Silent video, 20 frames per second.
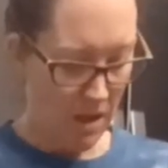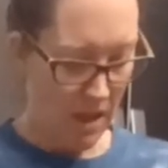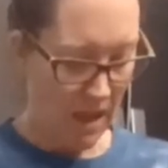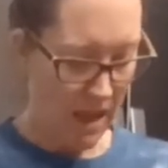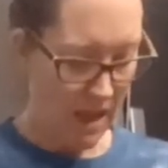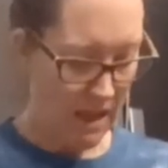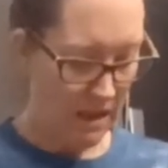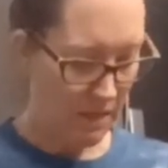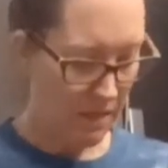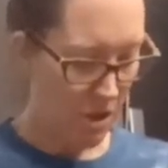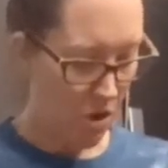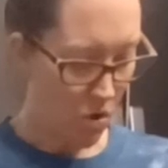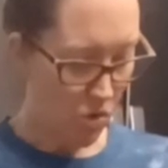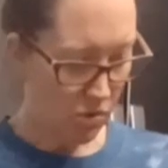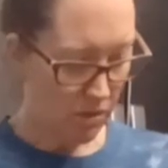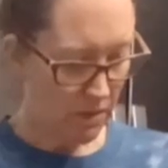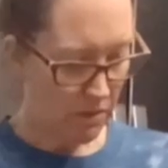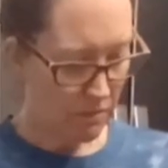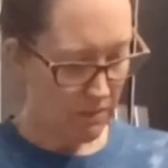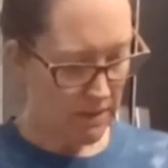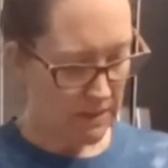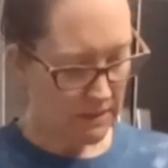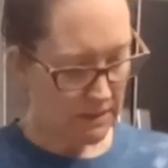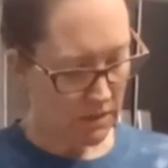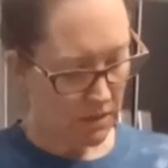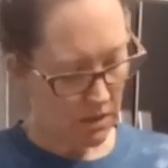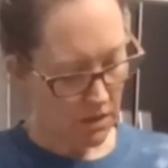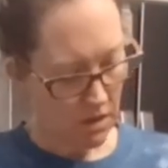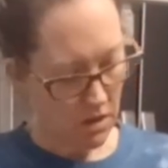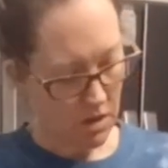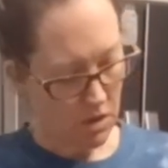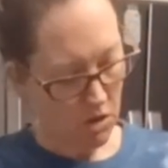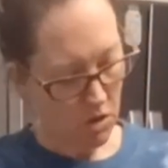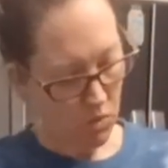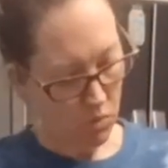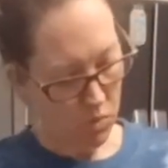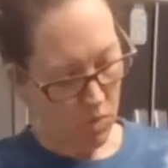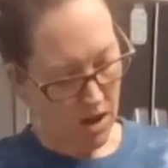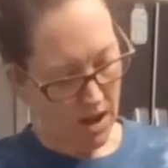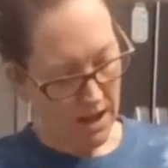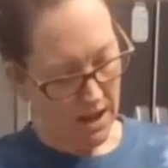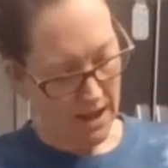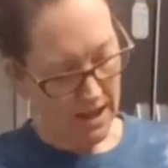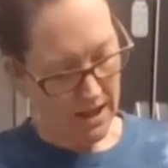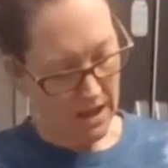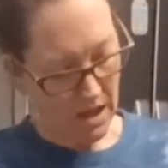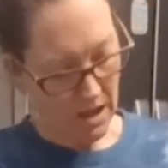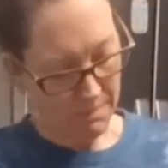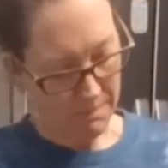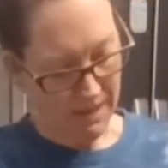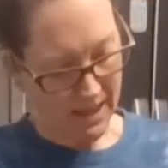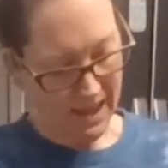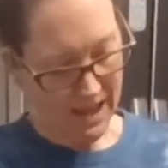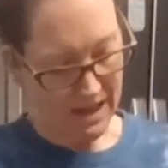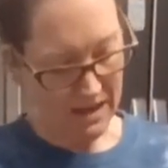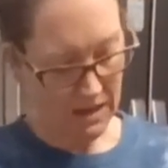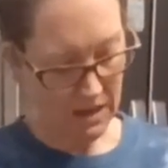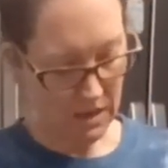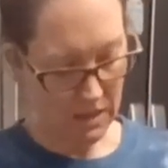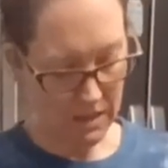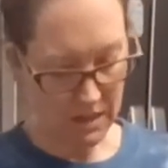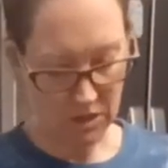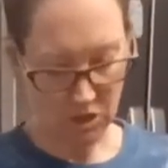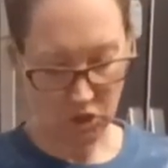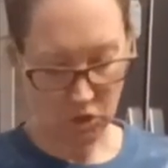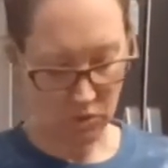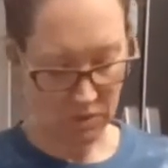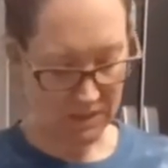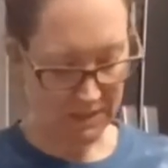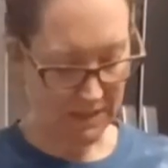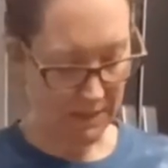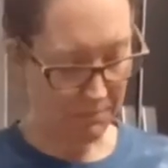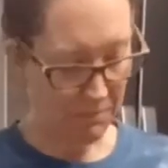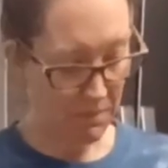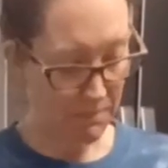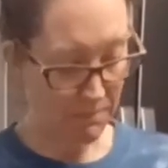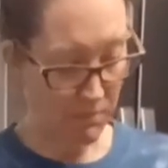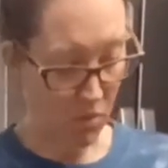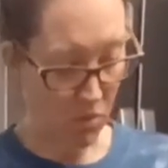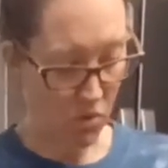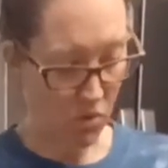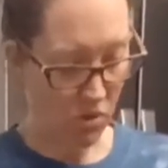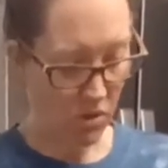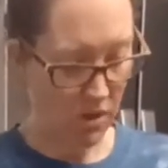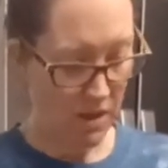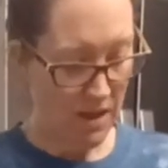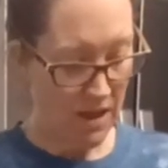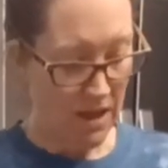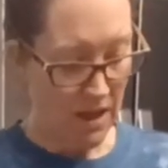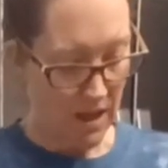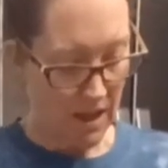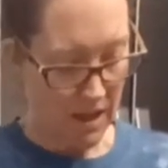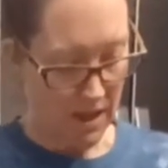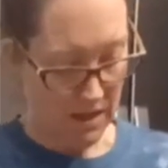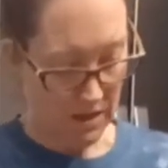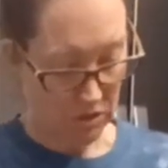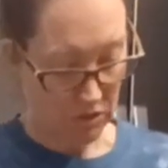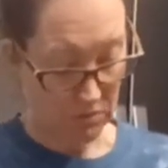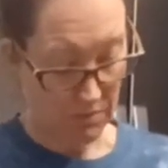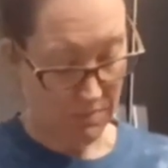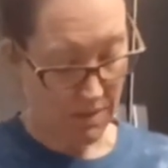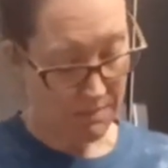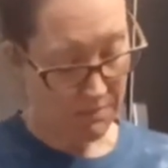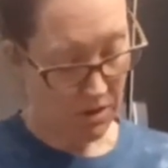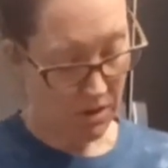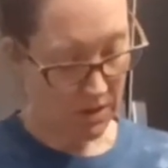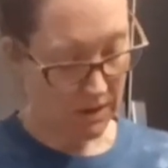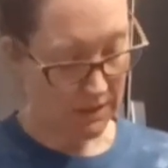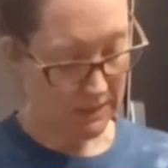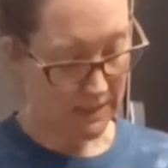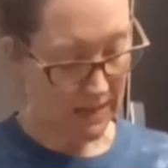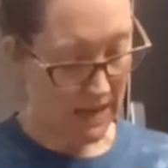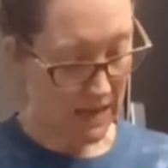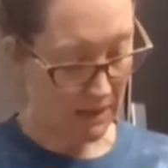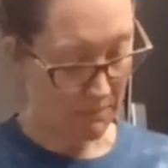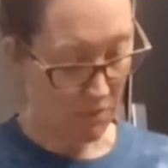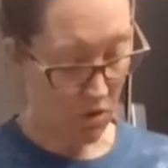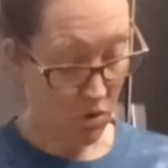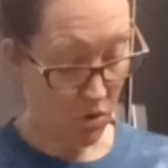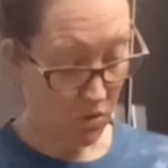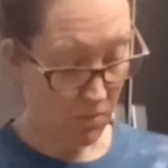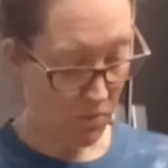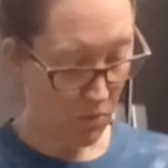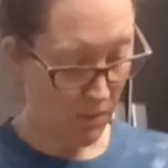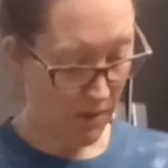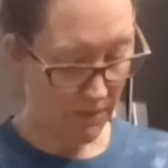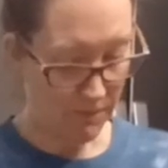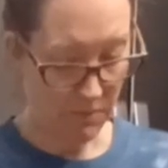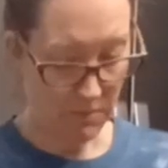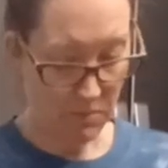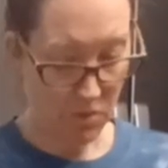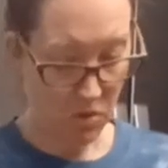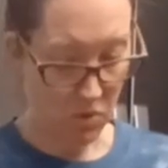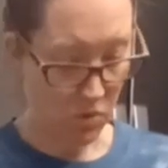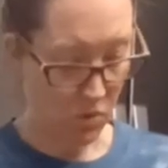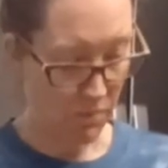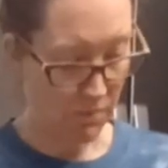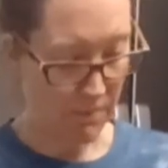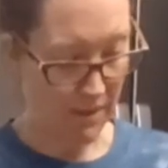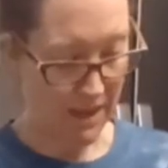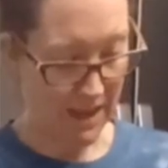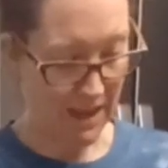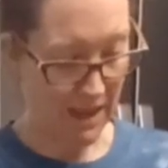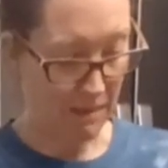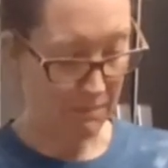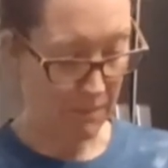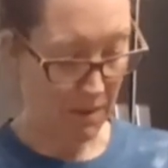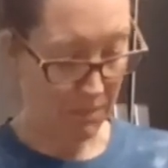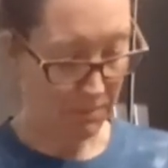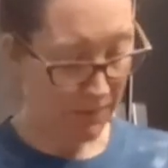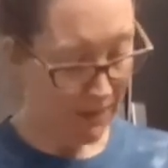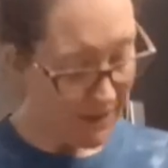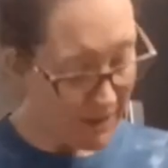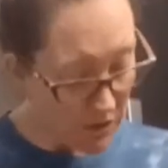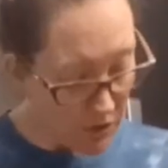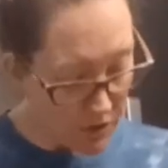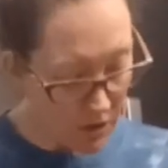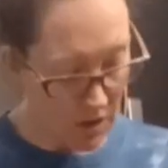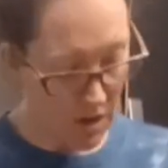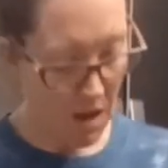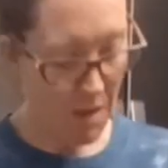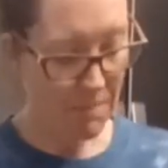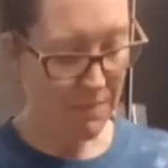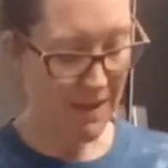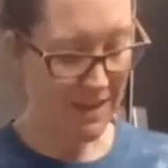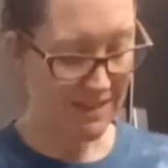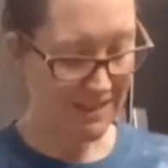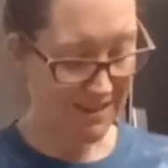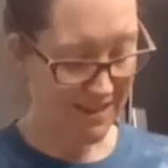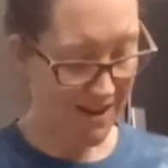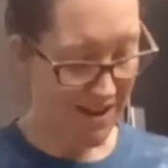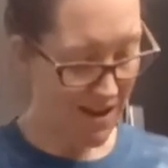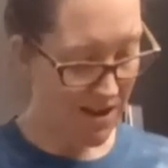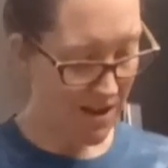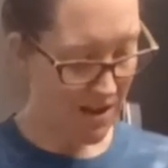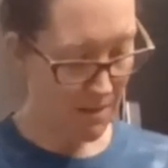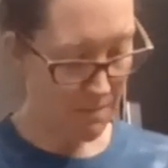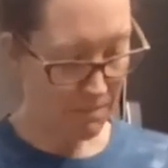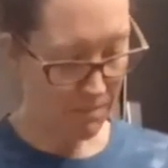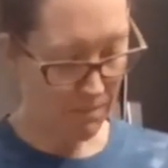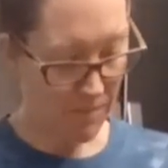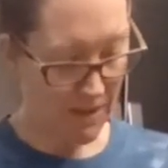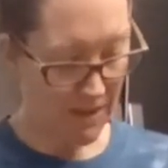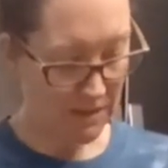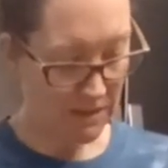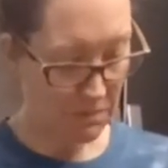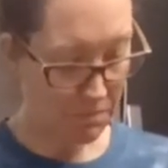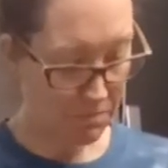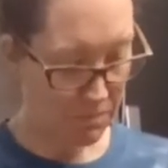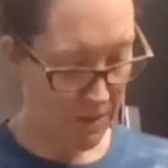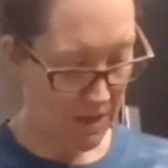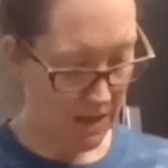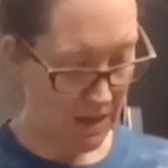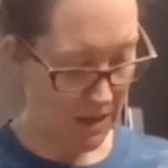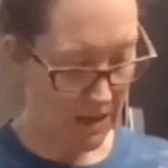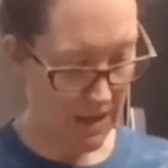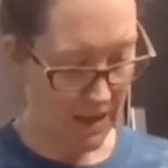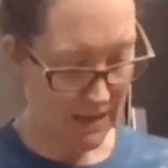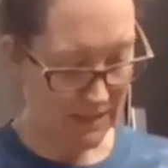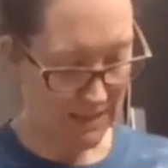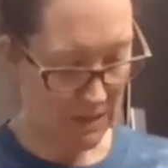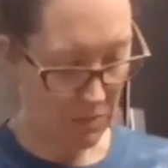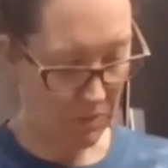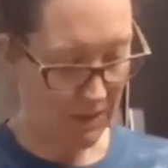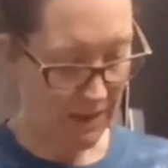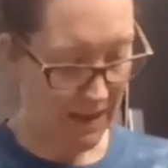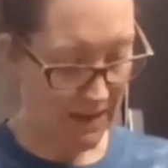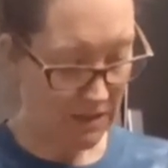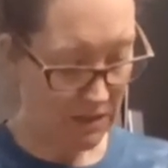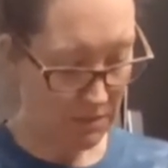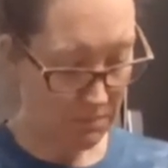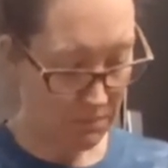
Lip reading: And the only reason why I'm adding this to a separate bowl is, remember, because I'm home away from home and my blender cup is not as big as I would like